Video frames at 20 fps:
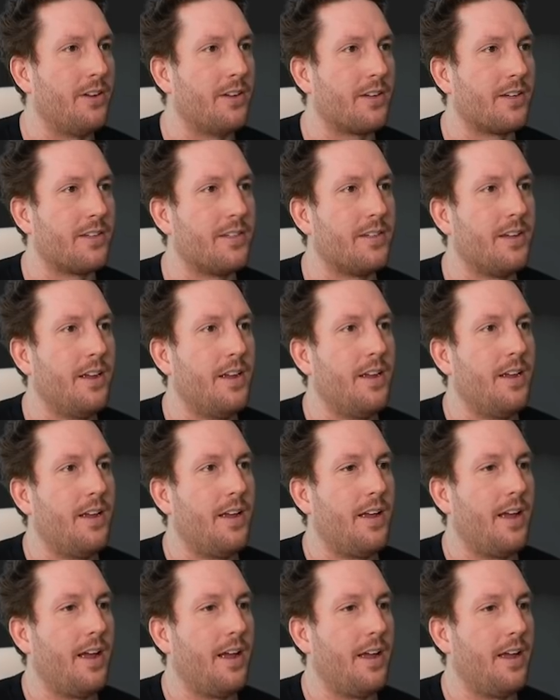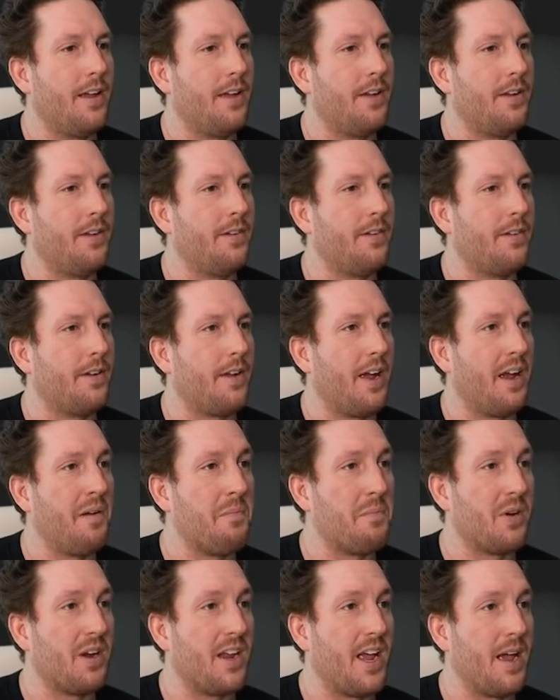looks. And
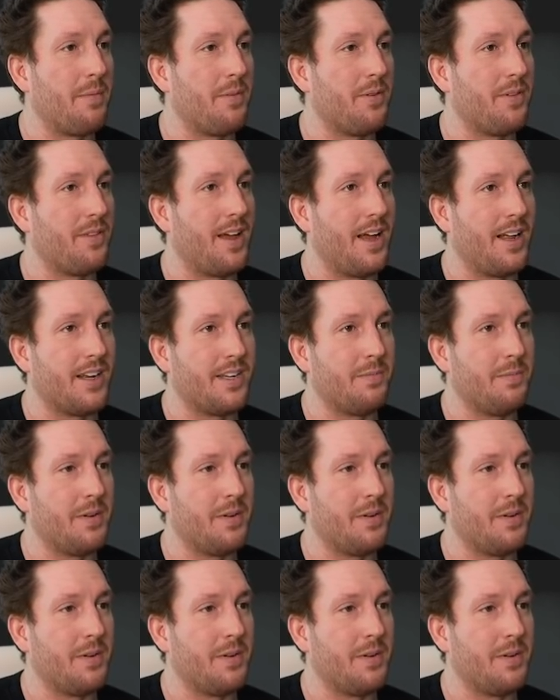I'm pretty happy with that